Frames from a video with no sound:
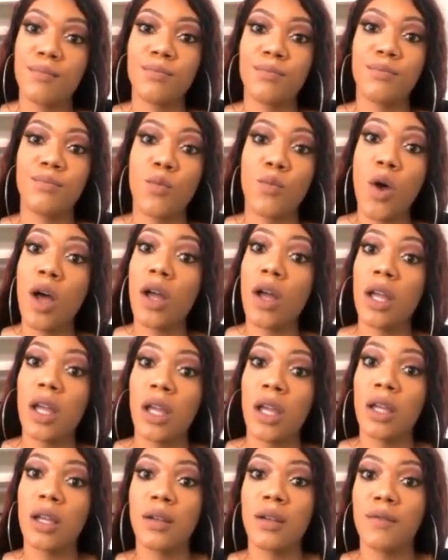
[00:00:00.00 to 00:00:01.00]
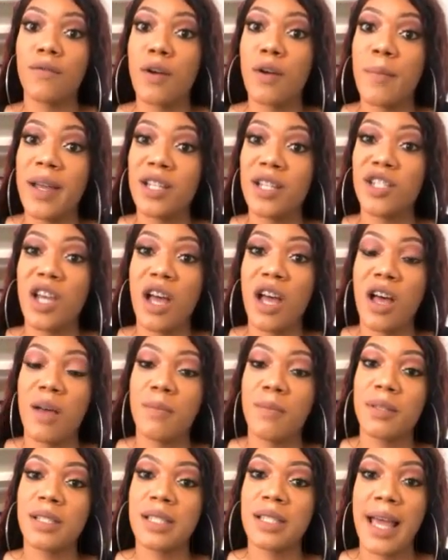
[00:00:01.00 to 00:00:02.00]
walking from my
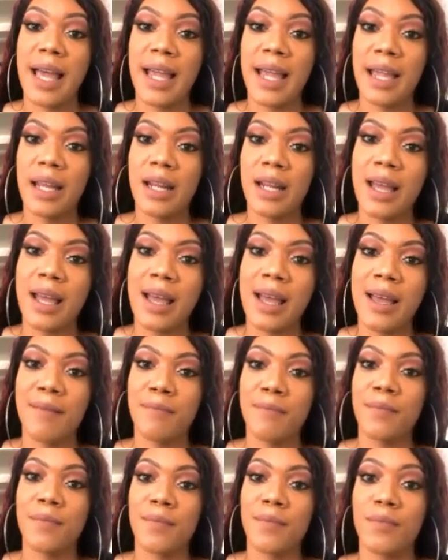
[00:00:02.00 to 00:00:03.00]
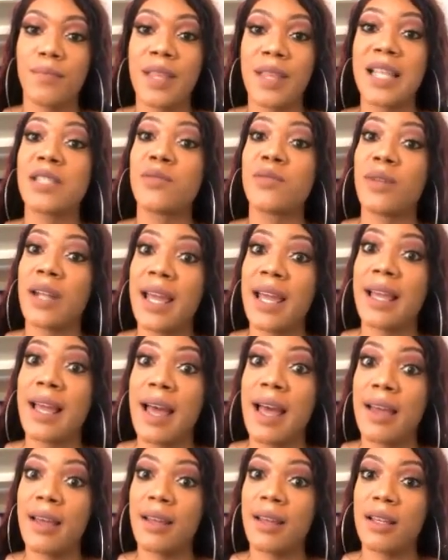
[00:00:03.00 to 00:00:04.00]
job site, and that's when I
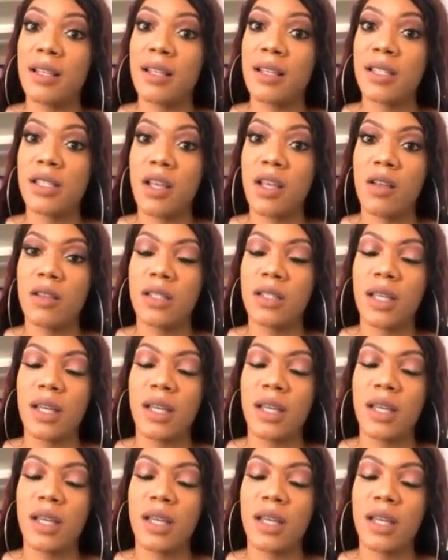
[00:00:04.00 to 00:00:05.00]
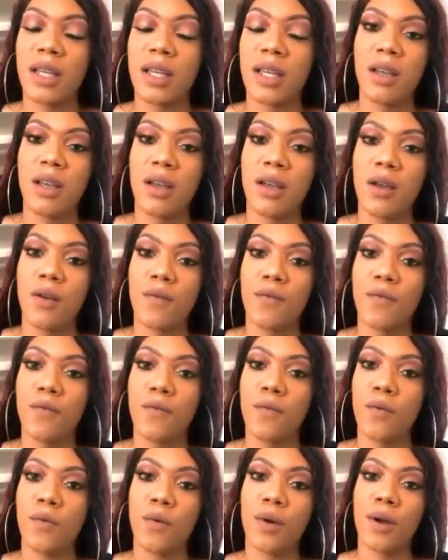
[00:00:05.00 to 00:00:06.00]
got assaulted
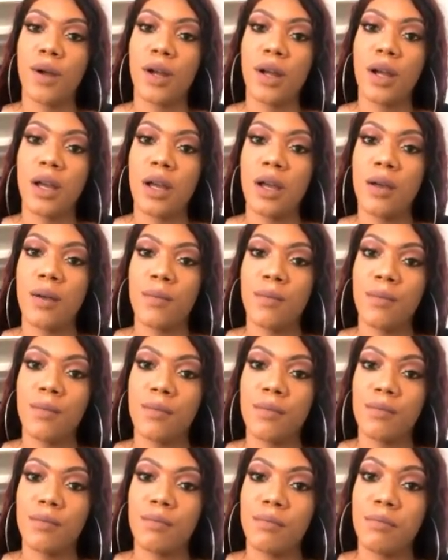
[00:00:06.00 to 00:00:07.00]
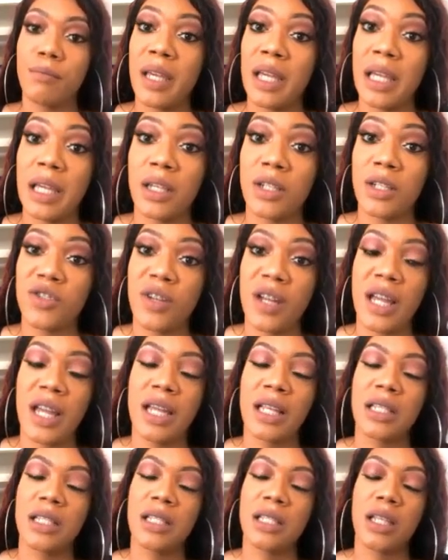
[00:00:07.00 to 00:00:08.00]
for being
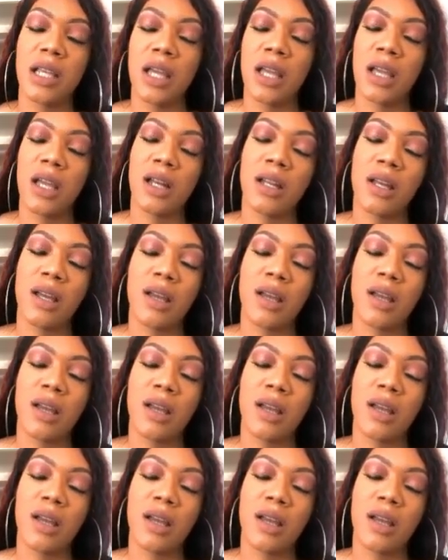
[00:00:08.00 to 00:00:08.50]
trans, and